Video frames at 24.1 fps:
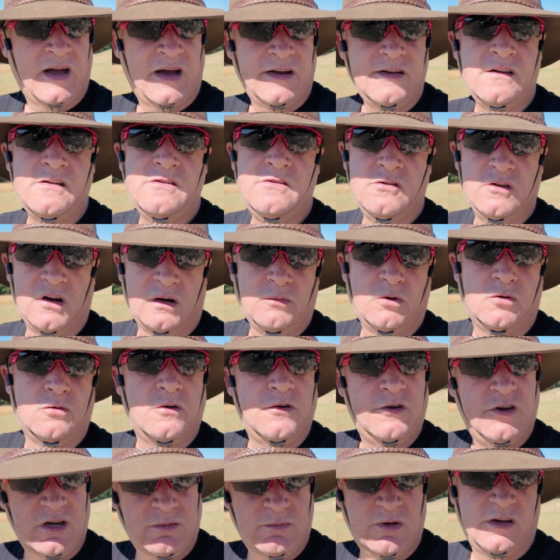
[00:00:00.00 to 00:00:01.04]
under
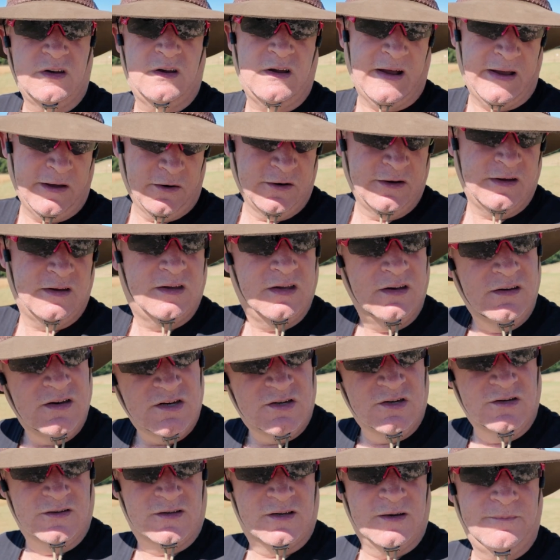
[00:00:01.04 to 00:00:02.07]
normal human chaotic
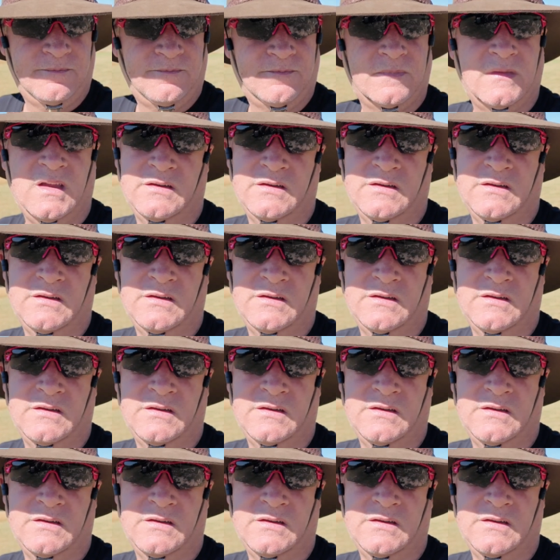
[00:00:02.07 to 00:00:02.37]
conditions.